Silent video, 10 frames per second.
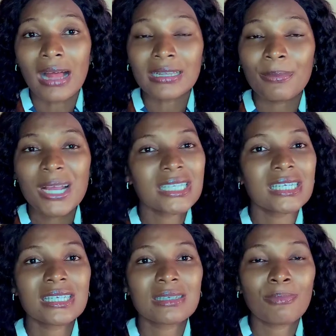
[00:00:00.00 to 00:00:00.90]
And
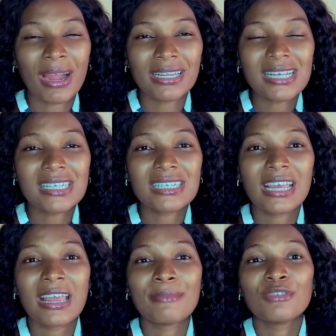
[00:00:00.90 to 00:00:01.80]
by that 6
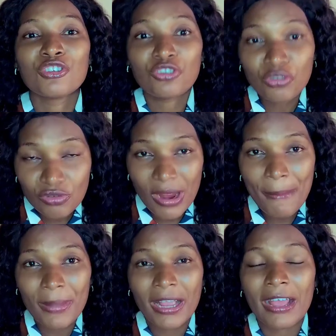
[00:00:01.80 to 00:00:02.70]
a.m., the
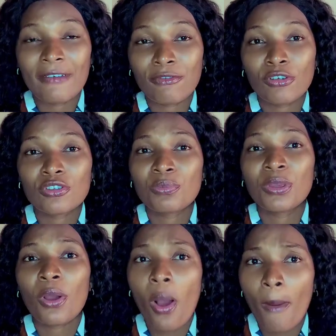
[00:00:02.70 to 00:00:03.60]
children make effort to
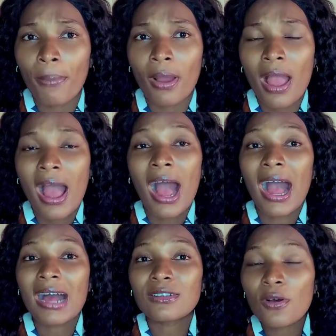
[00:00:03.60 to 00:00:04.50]
be up.
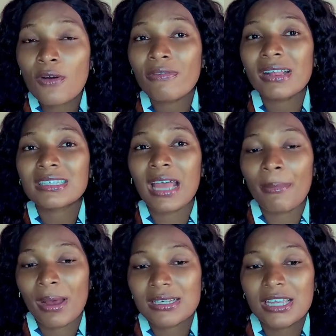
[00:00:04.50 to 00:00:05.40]
And over
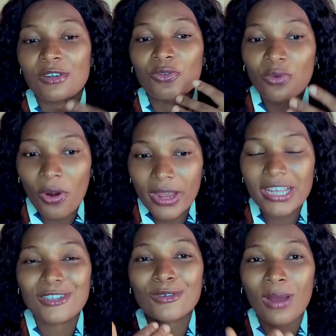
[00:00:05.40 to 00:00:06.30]
time, as they grow
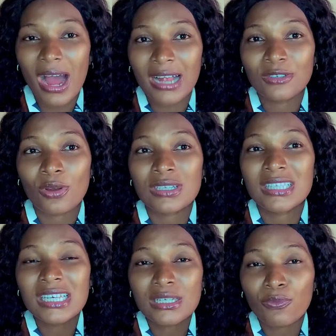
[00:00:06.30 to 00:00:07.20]
into adults,
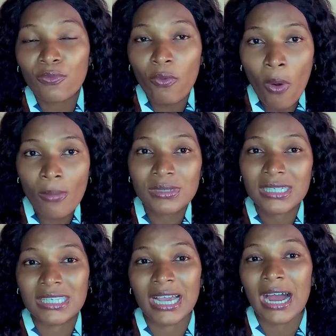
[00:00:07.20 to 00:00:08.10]
this
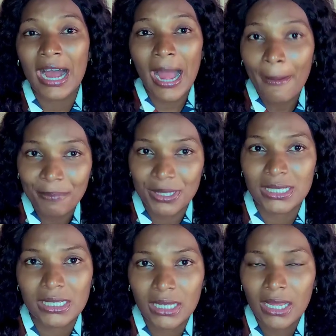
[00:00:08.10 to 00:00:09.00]
forms their
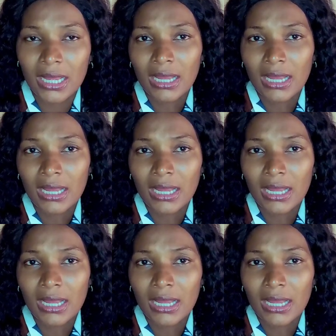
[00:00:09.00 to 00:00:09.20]
habit.